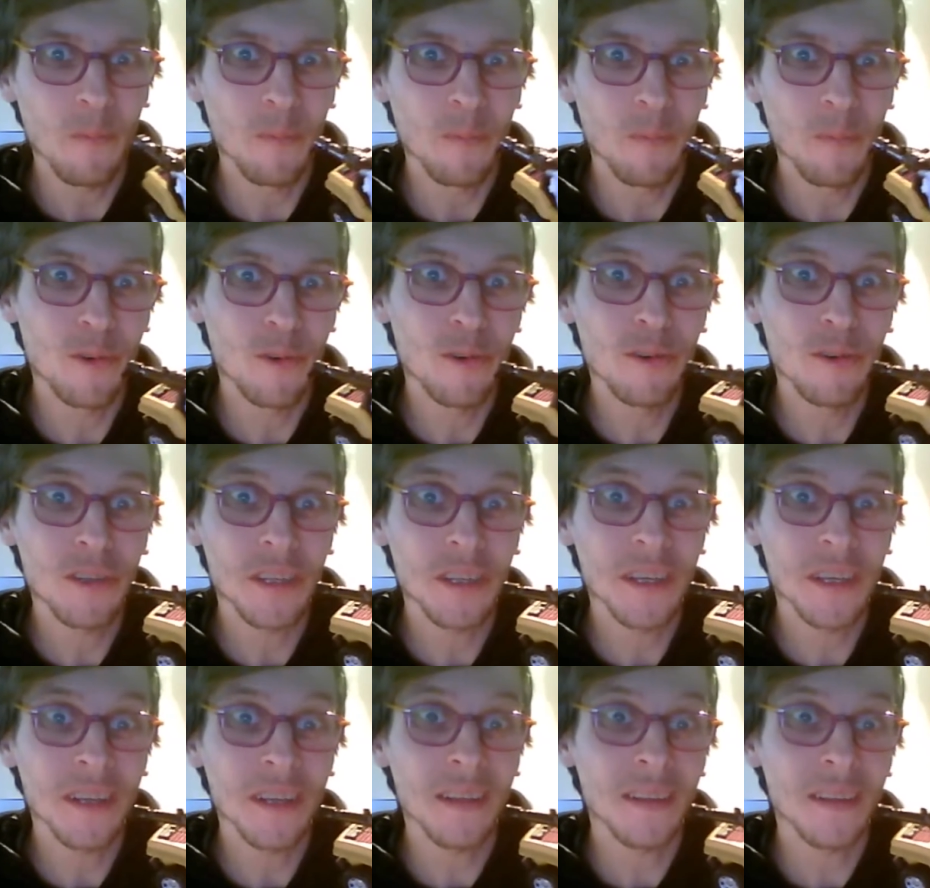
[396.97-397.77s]

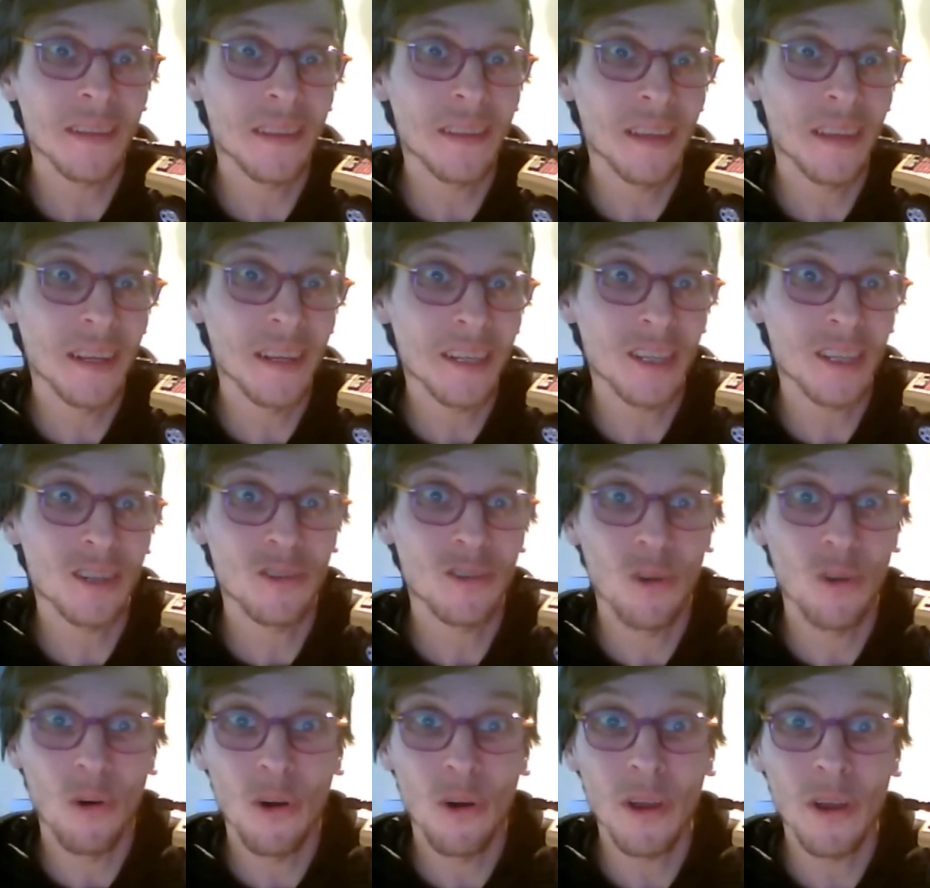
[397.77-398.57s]
producing this
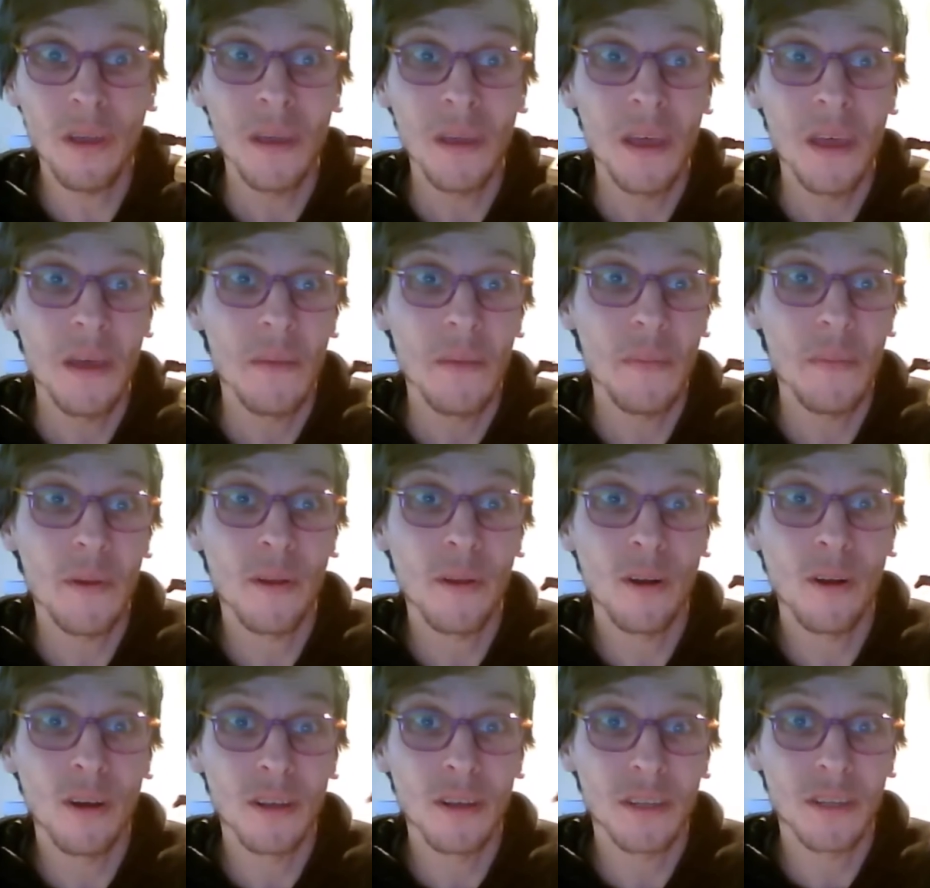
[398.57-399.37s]
toy
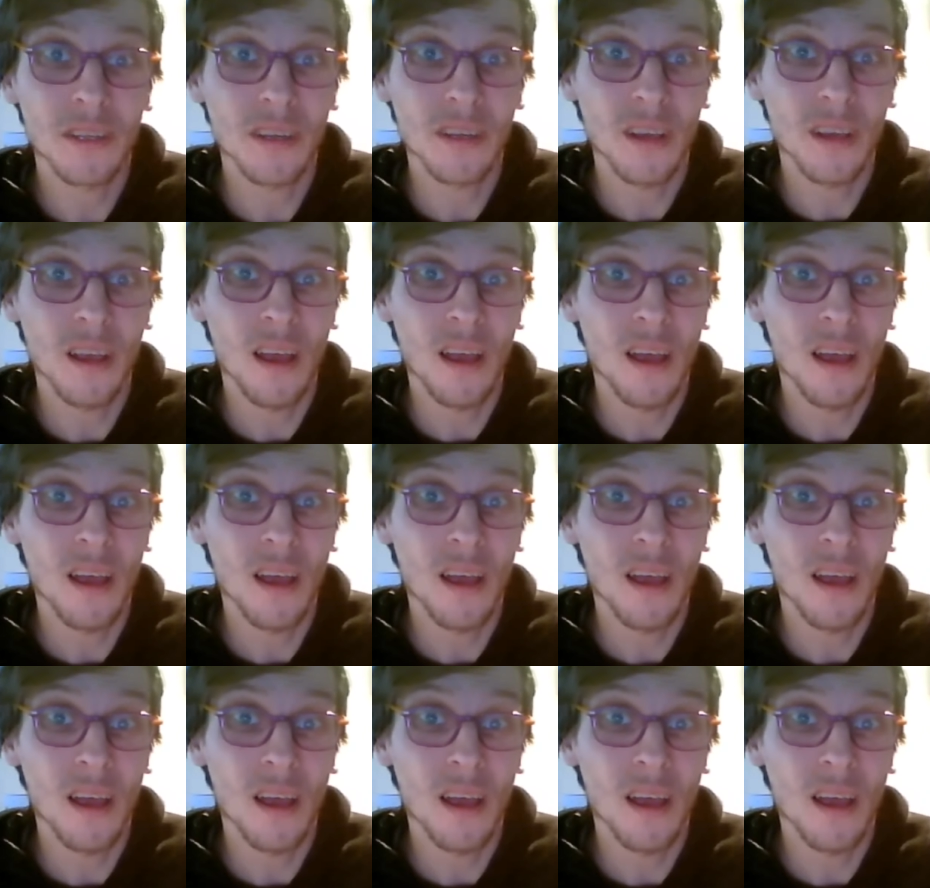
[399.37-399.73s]
because,